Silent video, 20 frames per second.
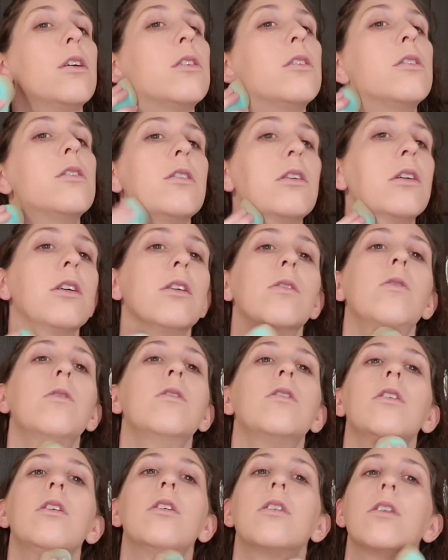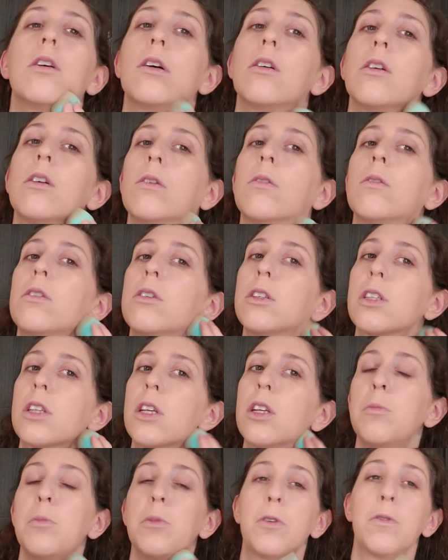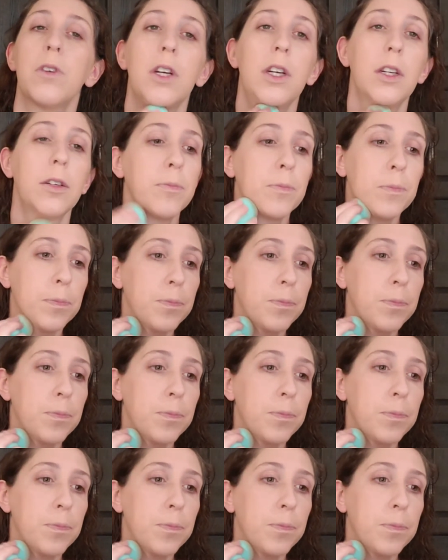so we're just going to move on.